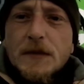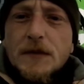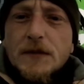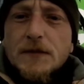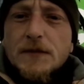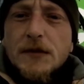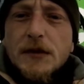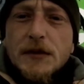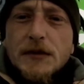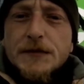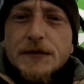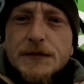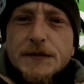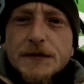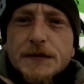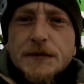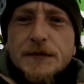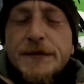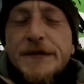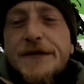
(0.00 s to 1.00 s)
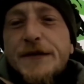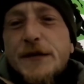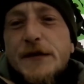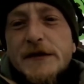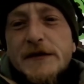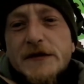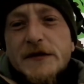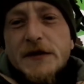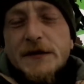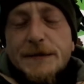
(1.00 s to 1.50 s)
Right, before
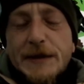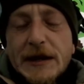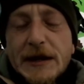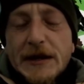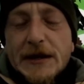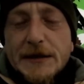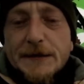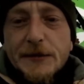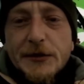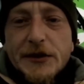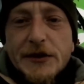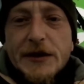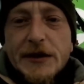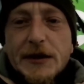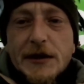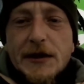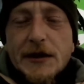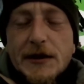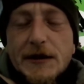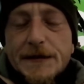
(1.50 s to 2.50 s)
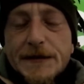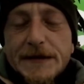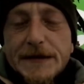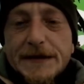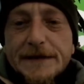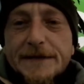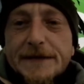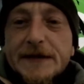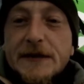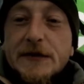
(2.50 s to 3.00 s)
I start packing my kit up and
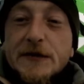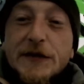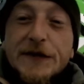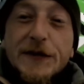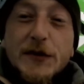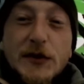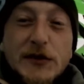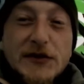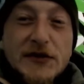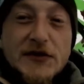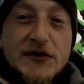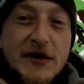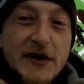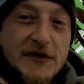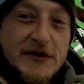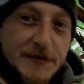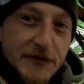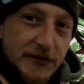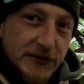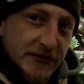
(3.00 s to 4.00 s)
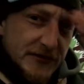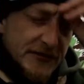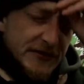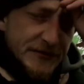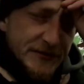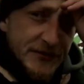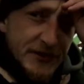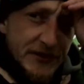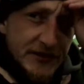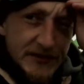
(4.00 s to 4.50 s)
everything else, I thought I'd just touch upon the
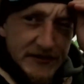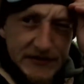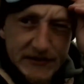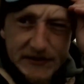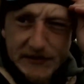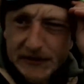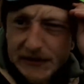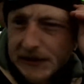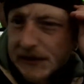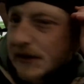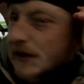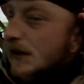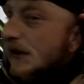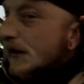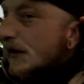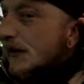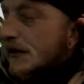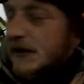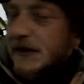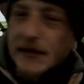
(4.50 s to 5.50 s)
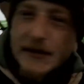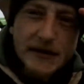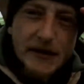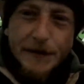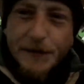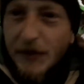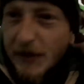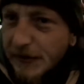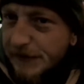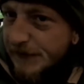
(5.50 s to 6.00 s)
subject.
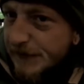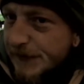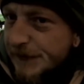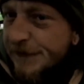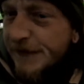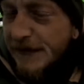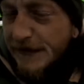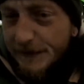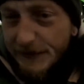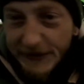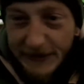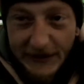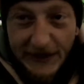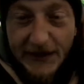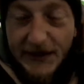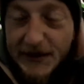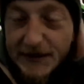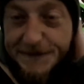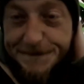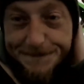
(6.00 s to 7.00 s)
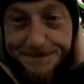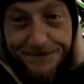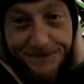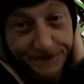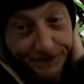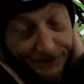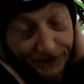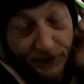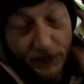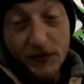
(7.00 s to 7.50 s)
Apart from the fact my hat
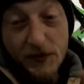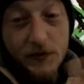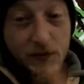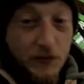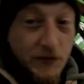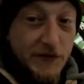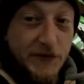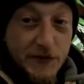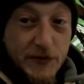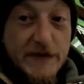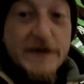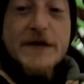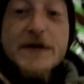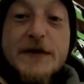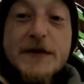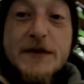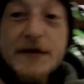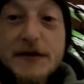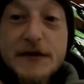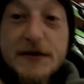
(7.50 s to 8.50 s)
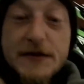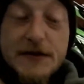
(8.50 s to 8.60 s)
was twisted,